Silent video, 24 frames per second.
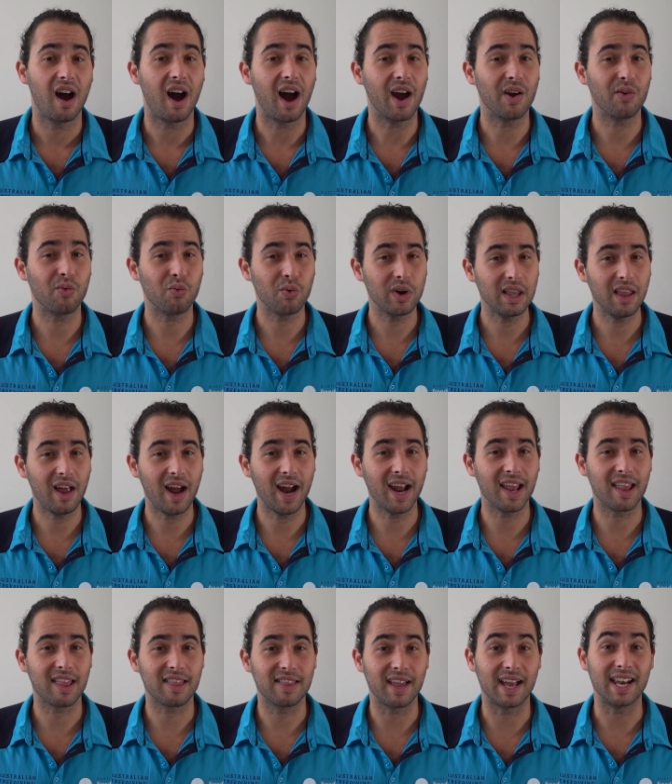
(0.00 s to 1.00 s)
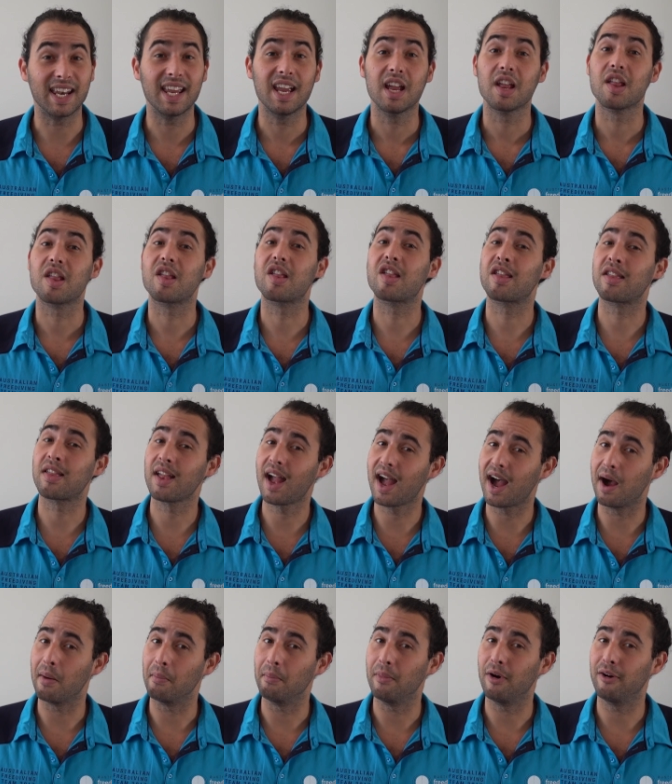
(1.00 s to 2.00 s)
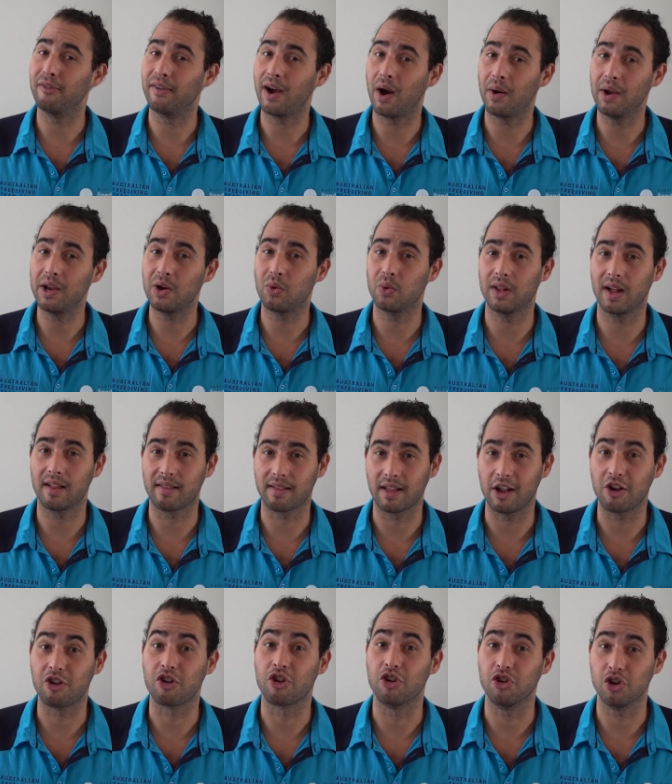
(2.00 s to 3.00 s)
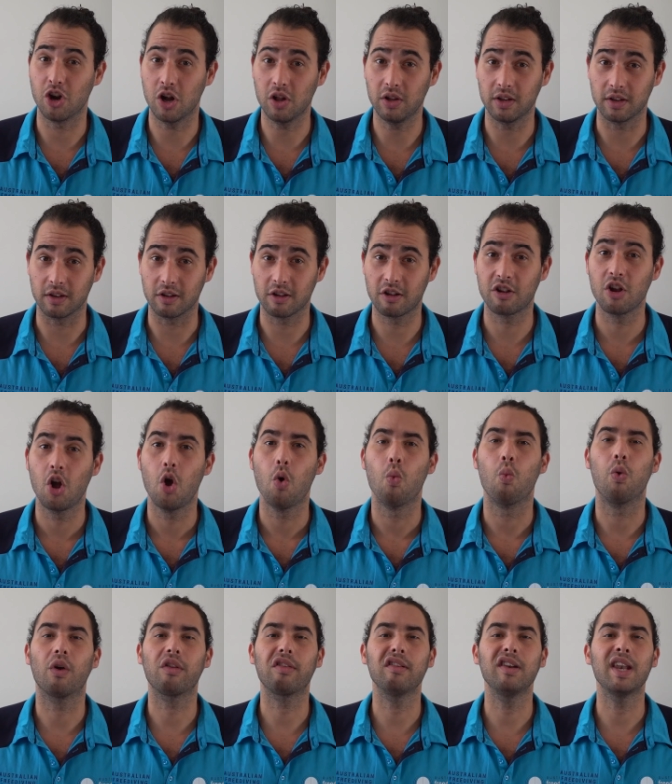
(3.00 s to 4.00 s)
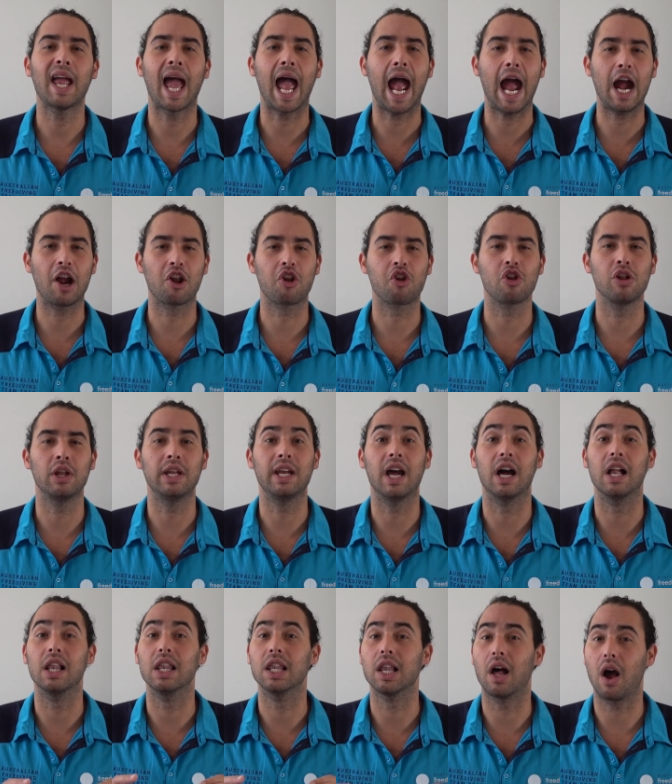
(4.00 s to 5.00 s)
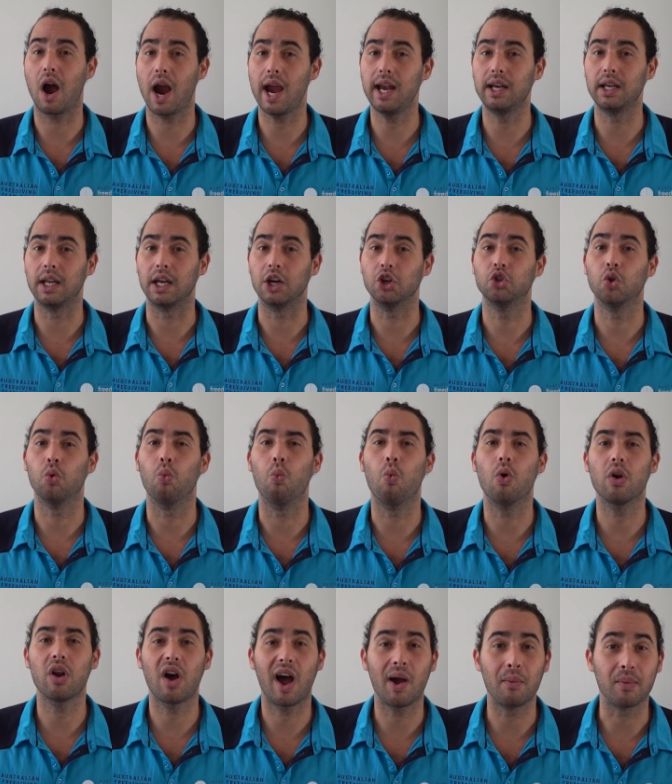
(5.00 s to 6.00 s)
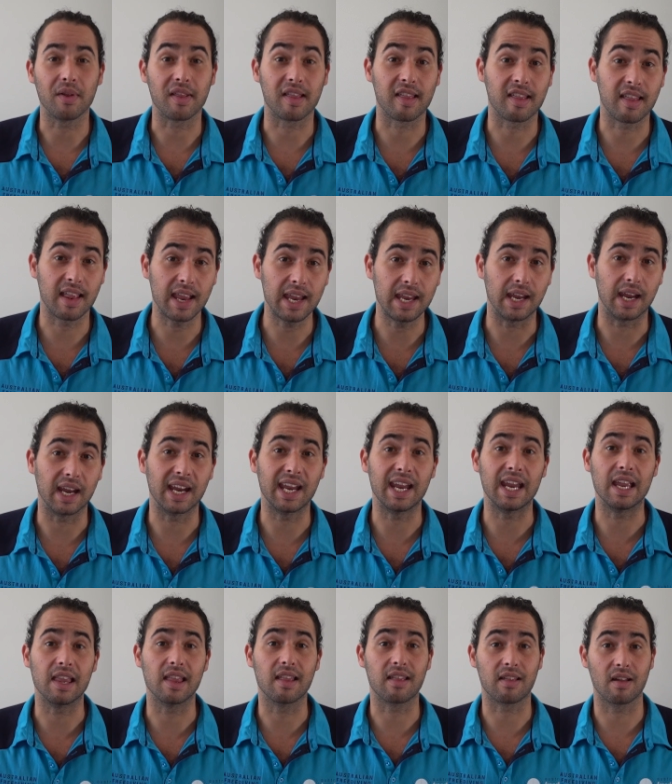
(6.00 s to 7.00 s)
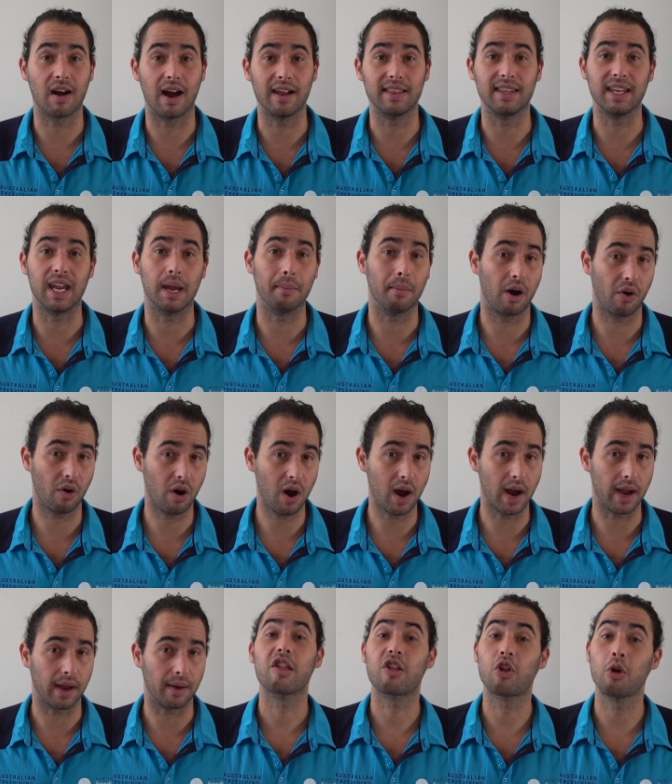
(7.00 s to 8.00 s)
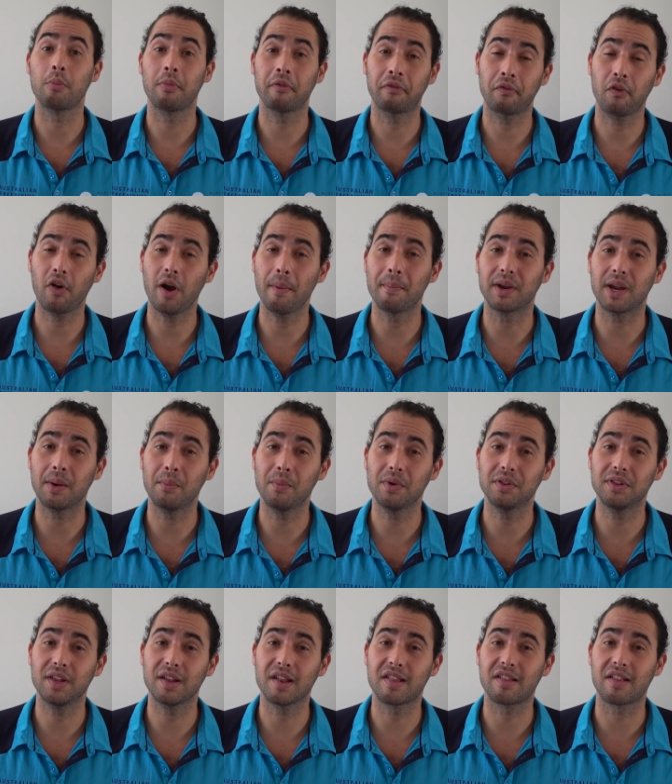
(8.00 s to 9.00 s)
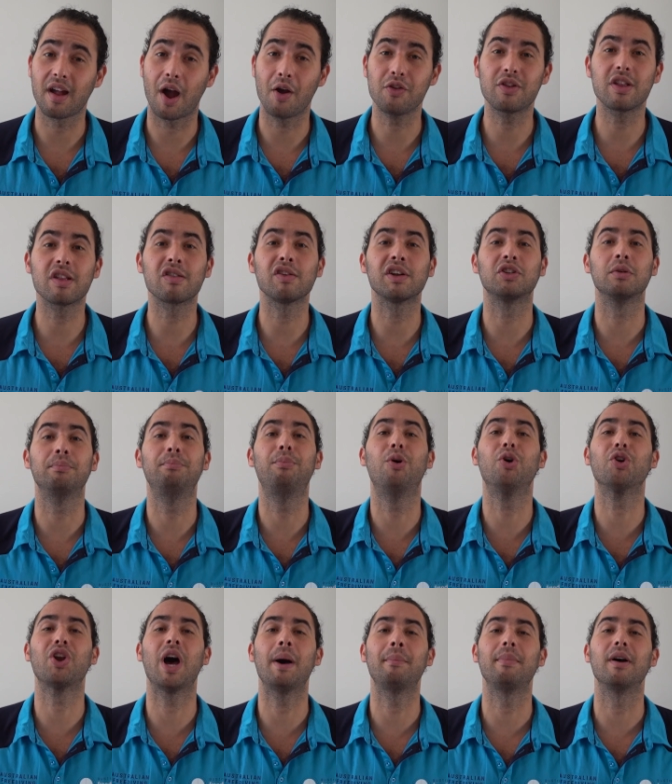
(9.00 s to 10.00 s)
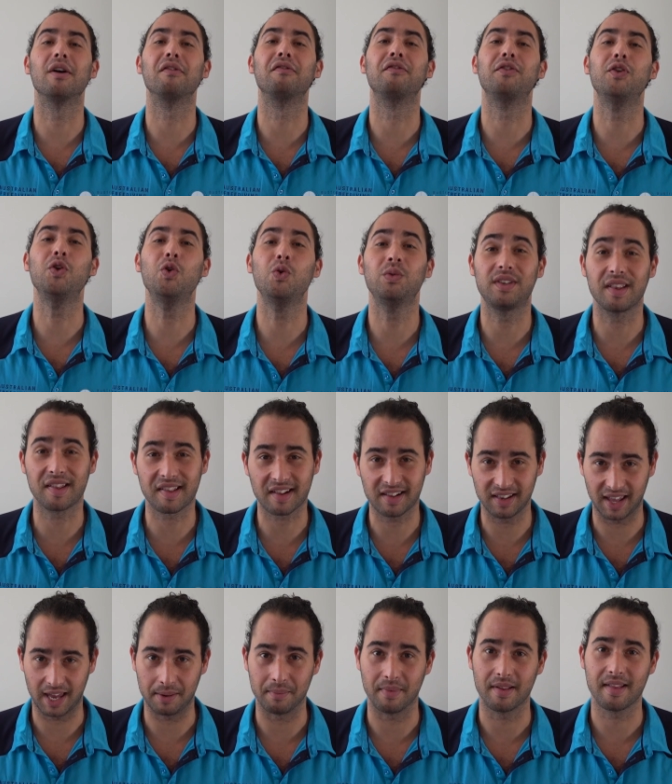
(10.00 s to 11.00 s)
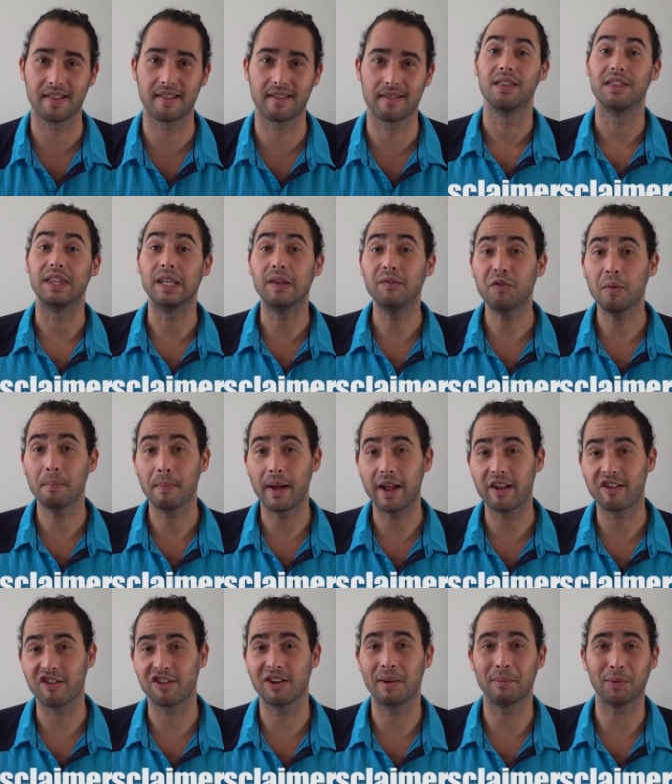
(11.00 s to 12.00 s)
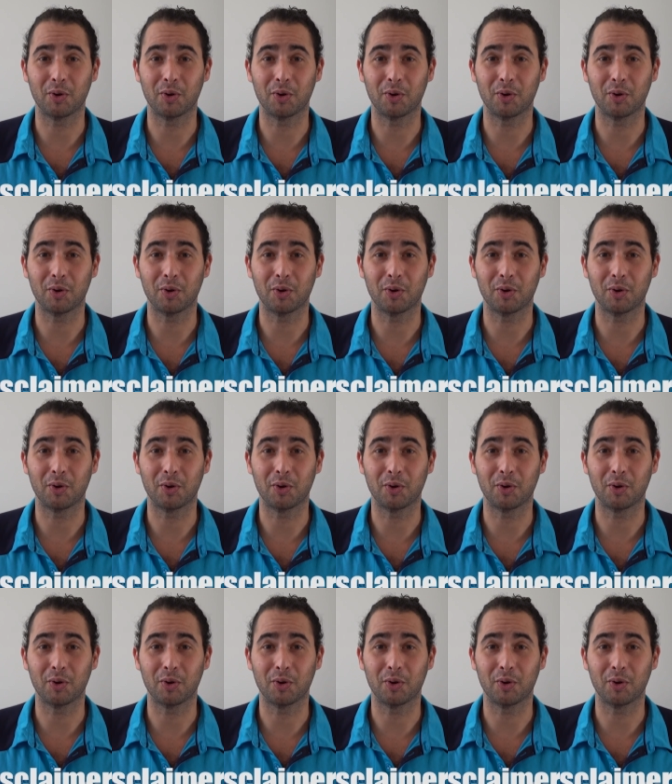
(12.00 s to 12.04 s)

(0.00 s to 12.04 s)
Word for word: I realized that some of our equalization knowledge wasn't actually aligning to what I was seeing inside the MRI. So before I begin with this, I'd just like to put up a few disclaimers. The information